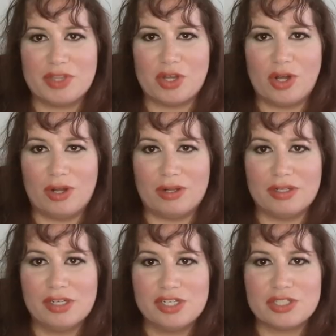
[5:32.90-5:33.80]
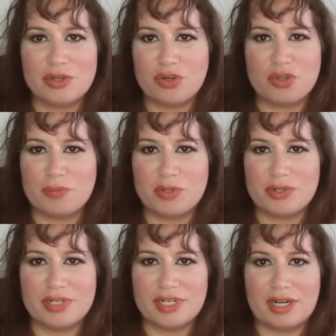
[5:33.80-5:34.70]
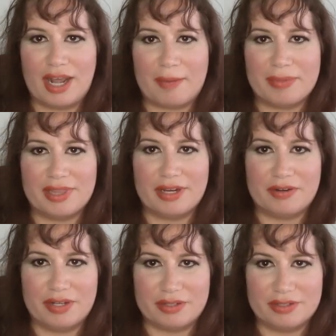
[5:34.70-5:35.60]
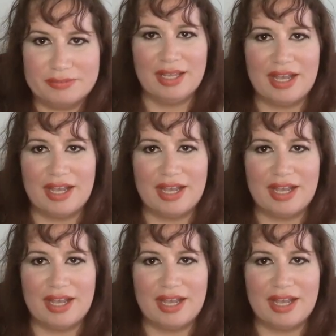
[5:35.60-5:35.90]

the hall, so I know the murder didn't happen there either.